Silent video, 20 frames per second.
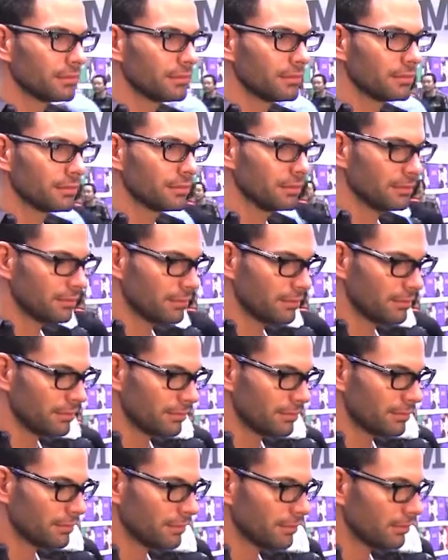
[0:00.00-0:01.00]

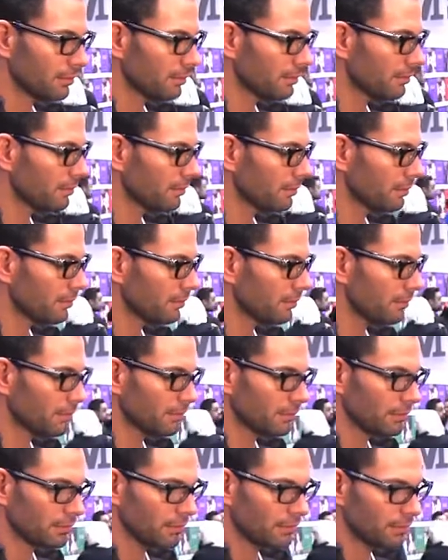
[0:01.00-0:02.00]

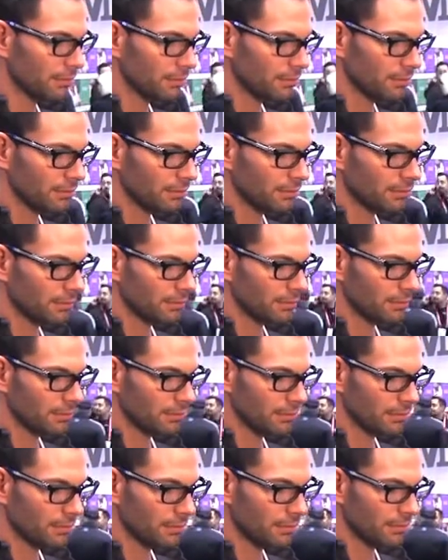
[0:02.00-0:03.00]

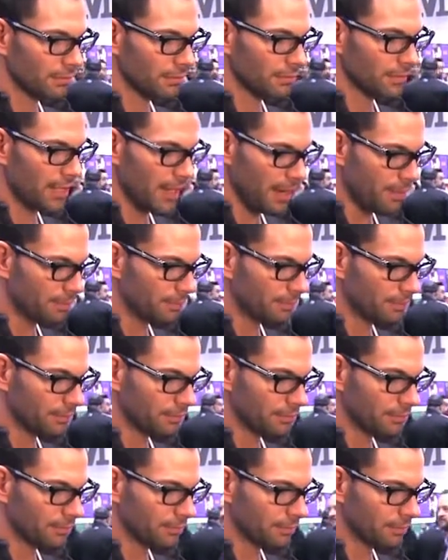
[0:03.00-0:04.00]

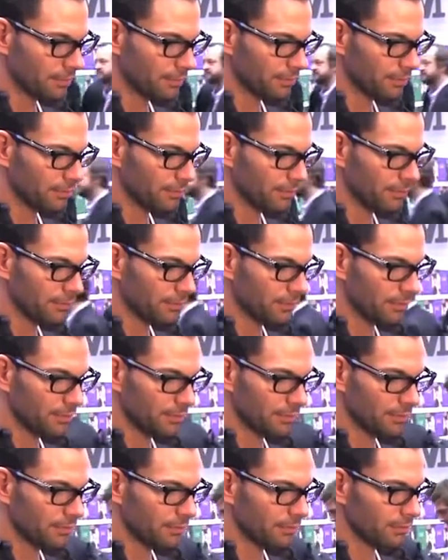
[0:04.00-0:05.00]

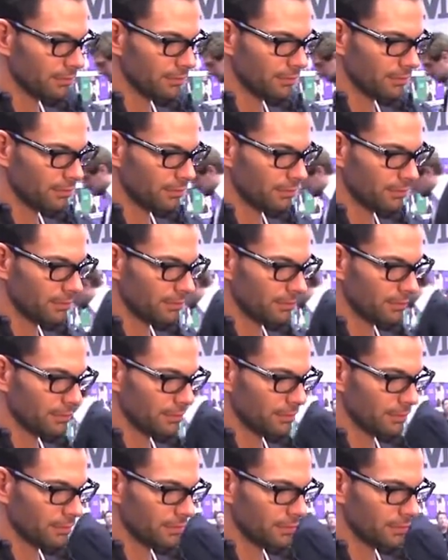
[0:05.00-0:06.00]

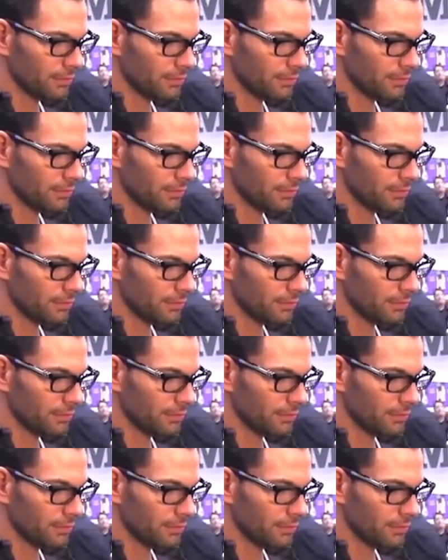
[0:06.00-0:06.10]
The person shown says nothing.